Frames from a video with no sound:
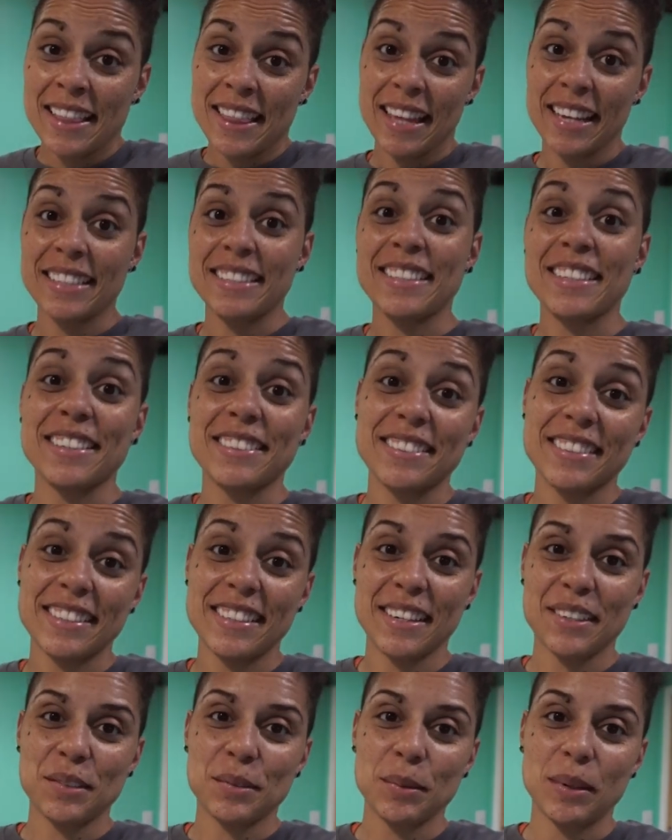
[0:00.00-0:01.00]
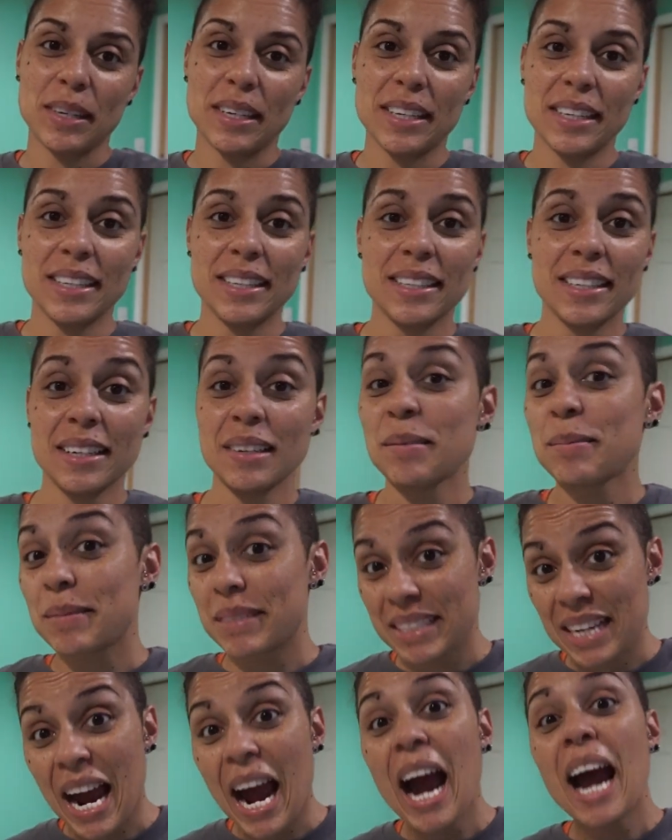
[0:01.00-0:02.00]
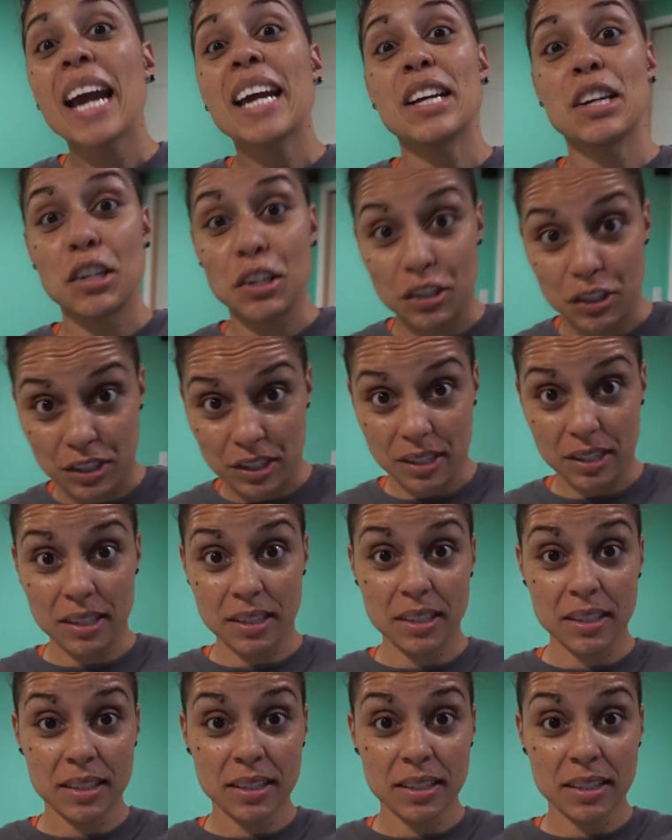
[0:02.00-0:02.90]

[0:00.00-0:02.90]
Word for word: Thanks, and I'll see you next week. I'm tired.